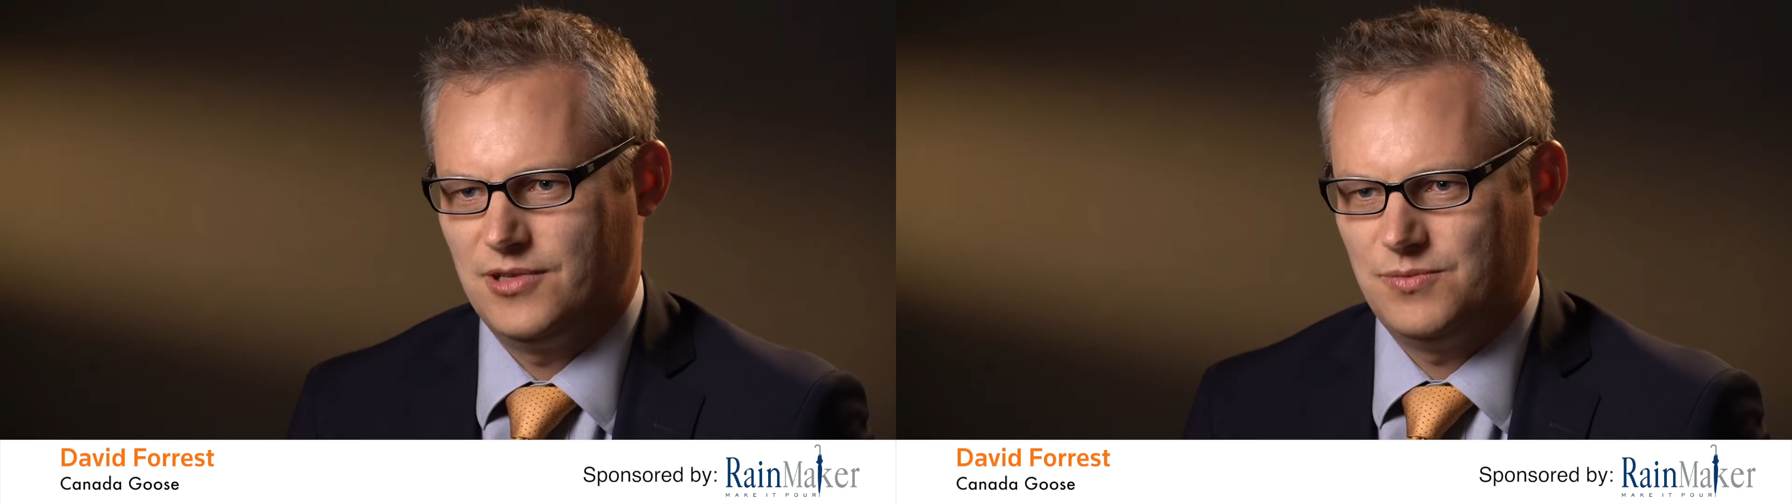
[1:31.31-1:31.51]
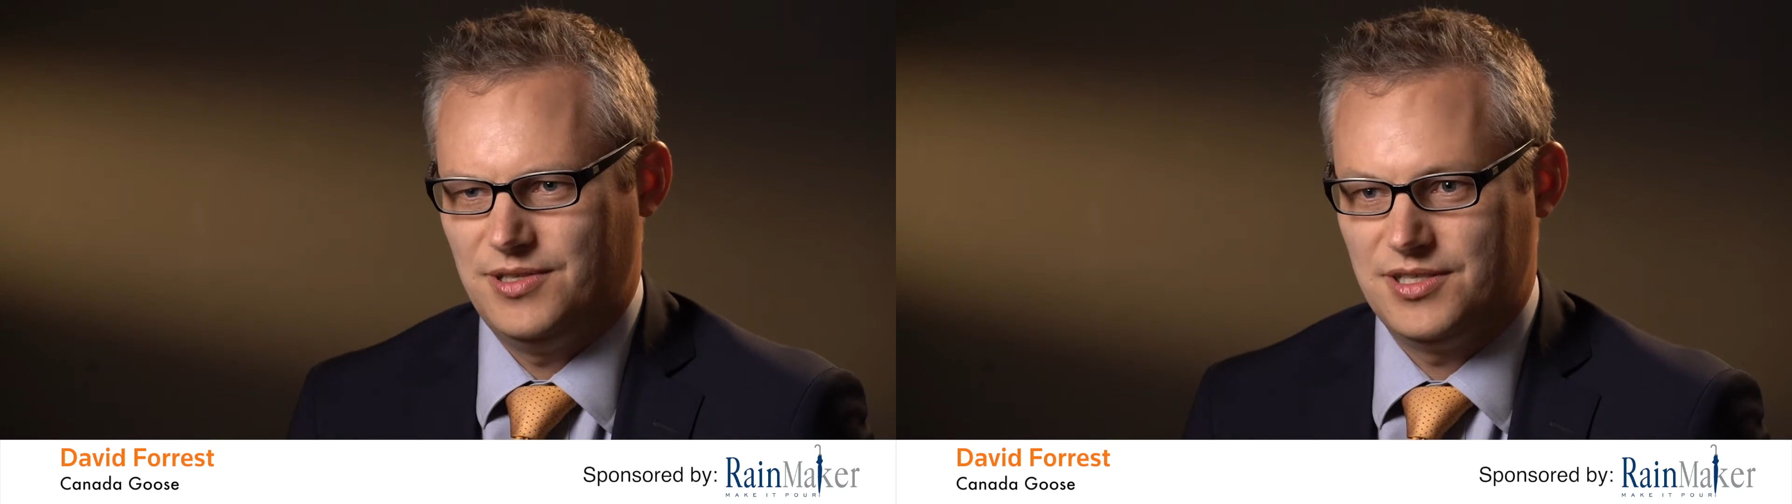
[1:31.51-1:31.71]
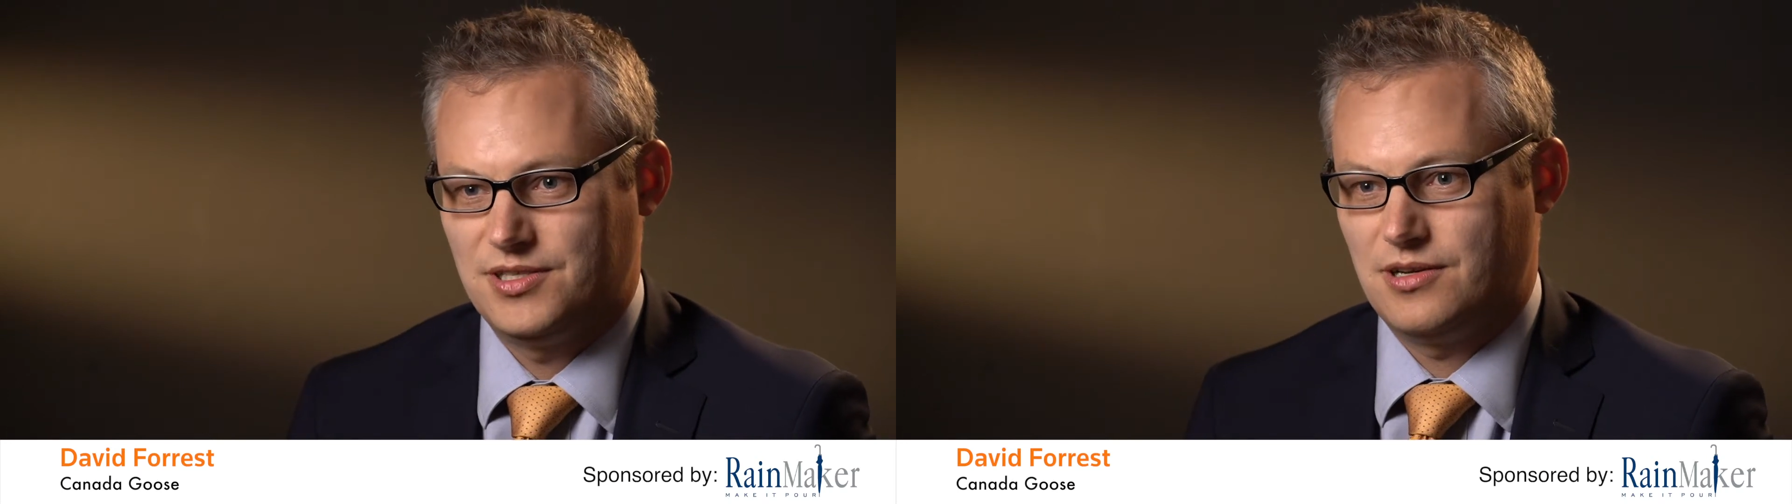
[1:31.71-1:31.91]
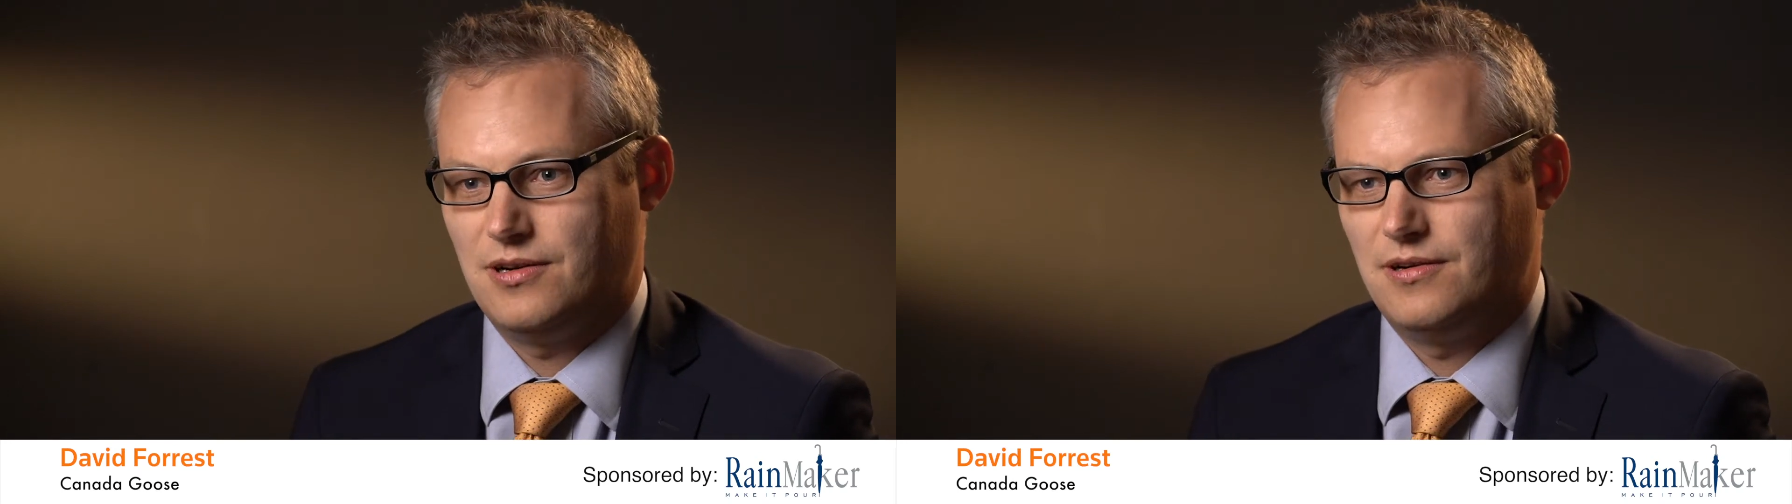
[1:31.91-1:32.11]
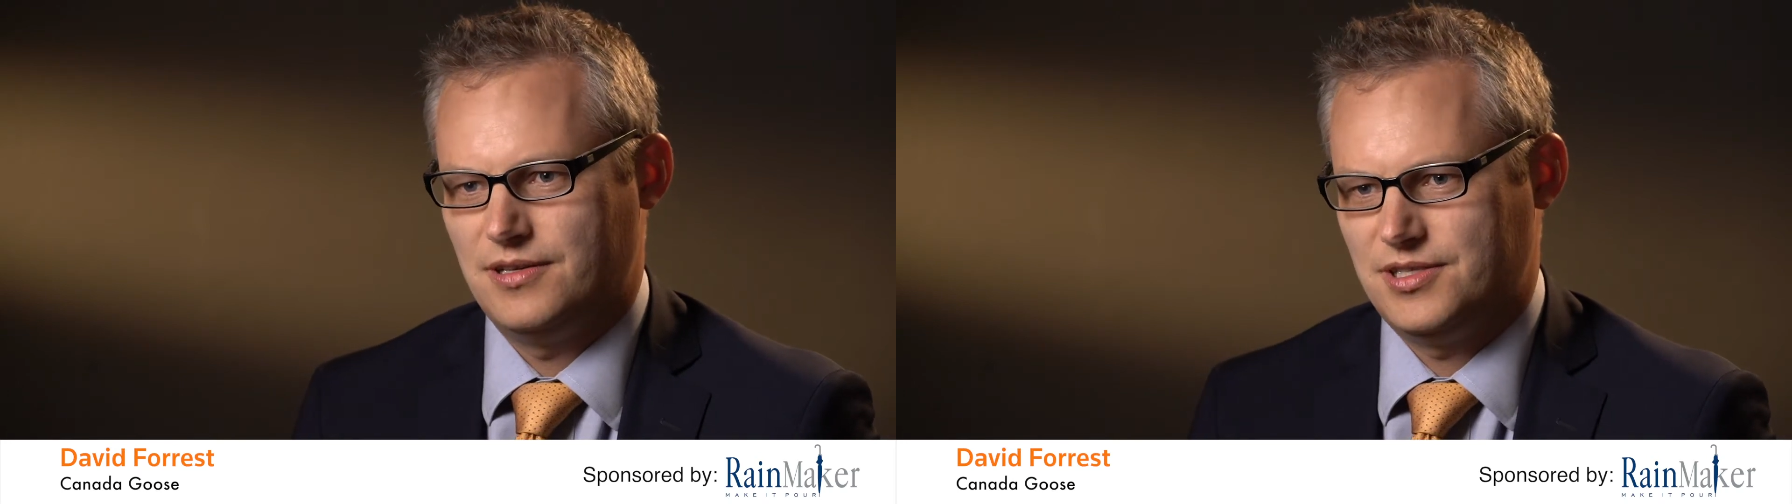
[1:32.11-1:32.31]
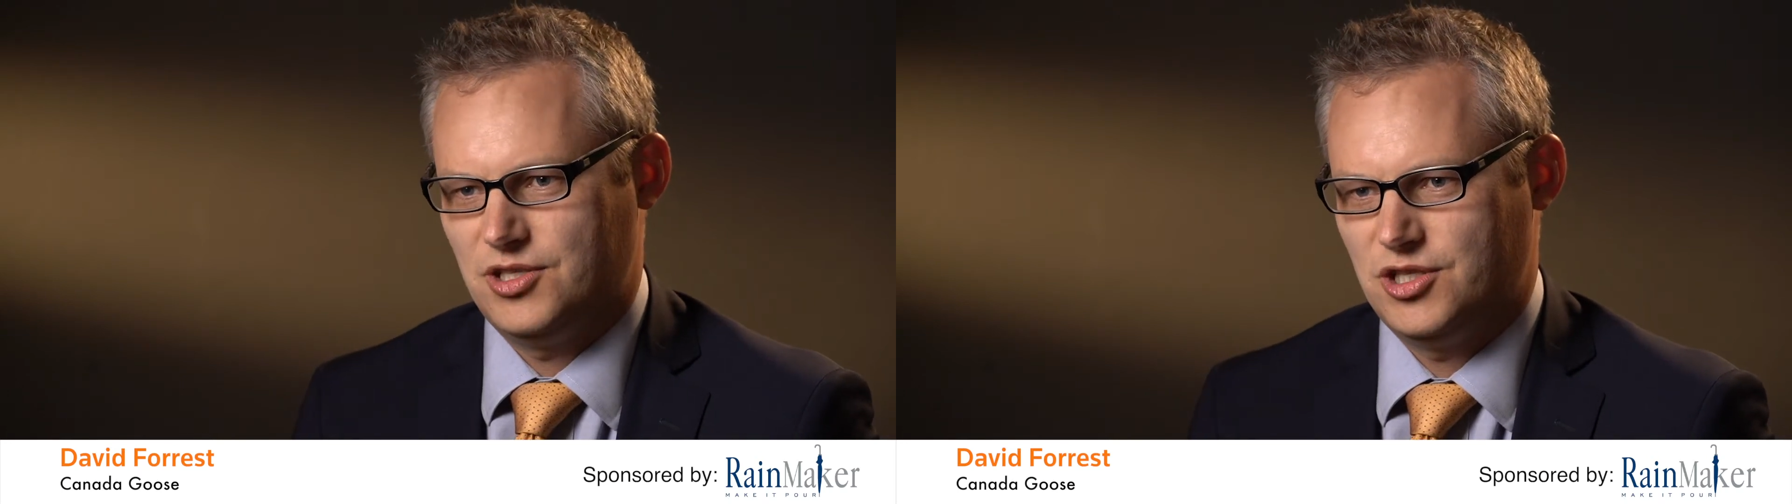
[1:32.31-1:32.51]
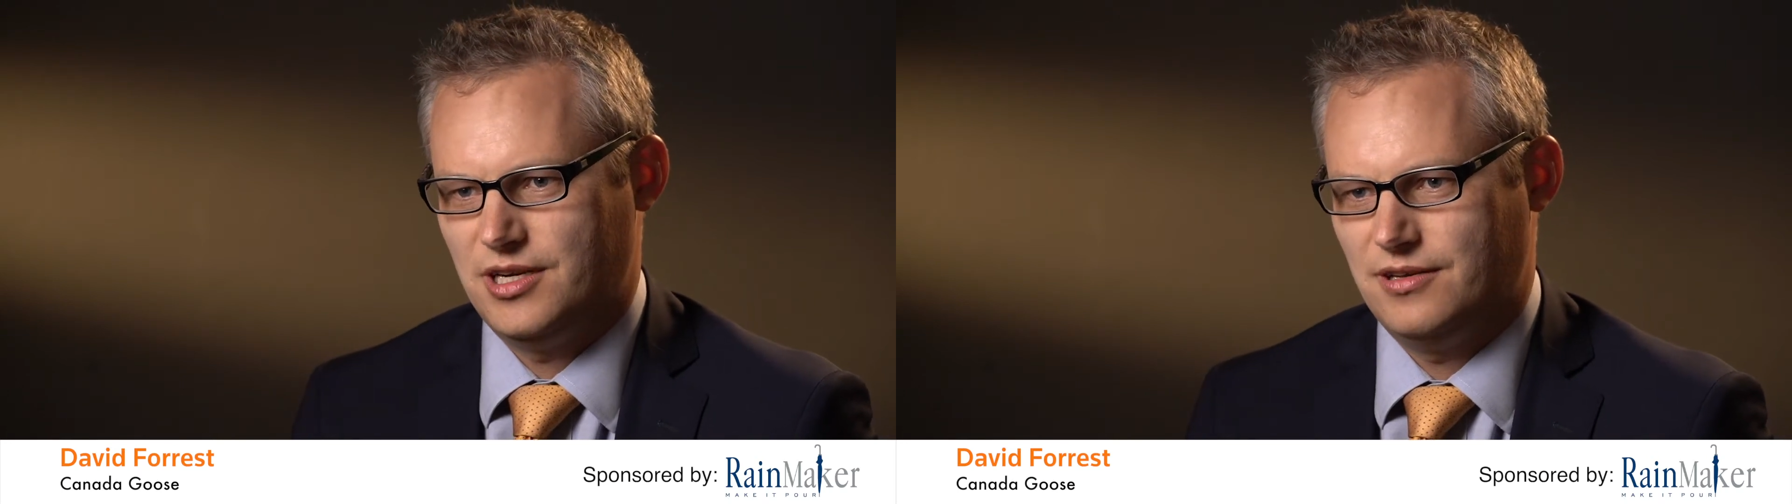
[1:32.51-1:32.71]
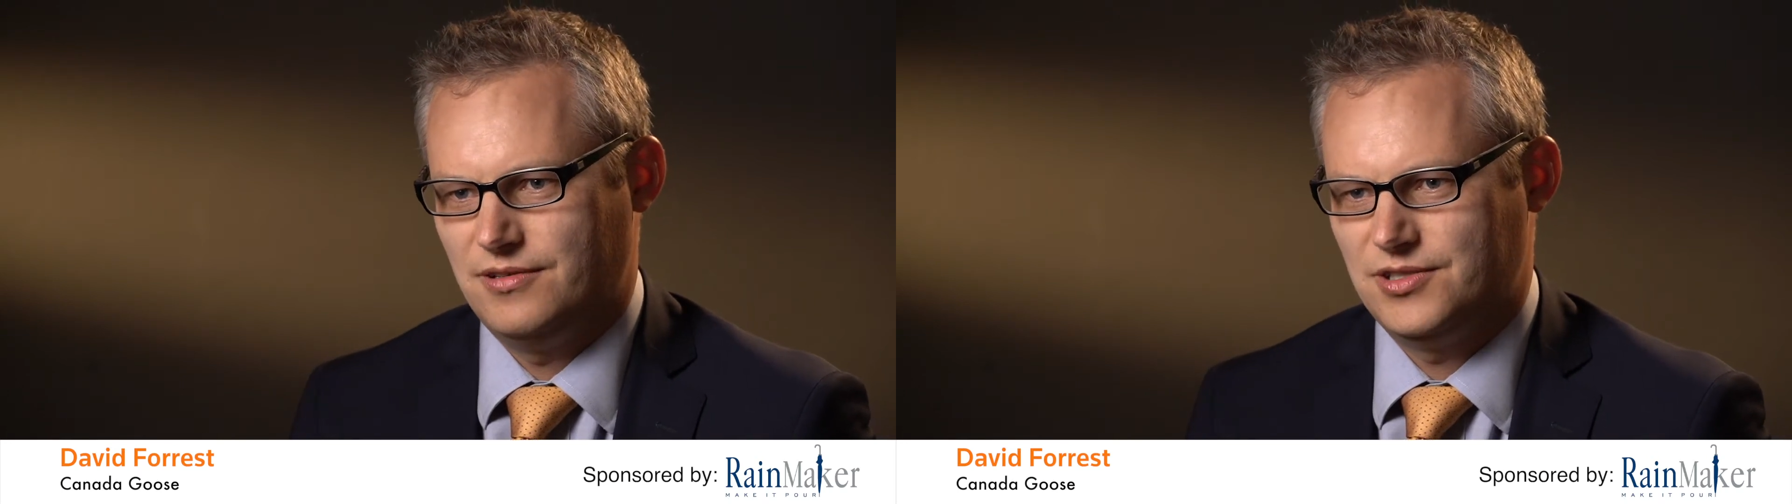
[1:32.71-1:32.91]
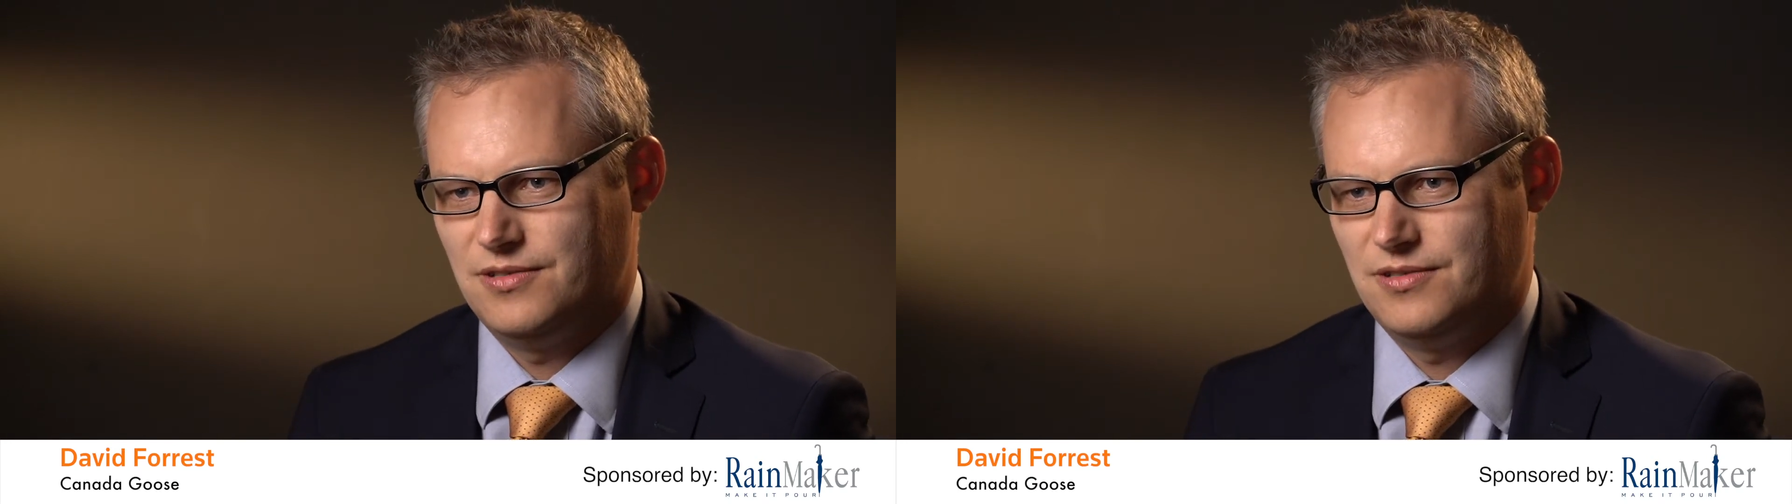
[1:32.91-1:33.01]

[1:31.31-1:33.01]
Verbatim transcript: which means it's a constant challenge